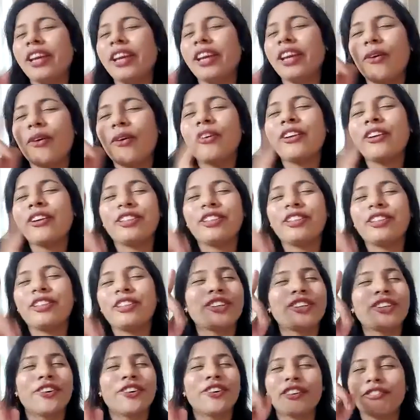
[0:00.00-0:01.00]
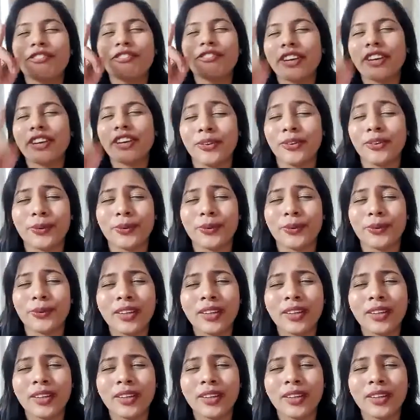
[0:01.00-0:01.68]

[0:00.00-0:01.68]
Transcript: only to glorify you.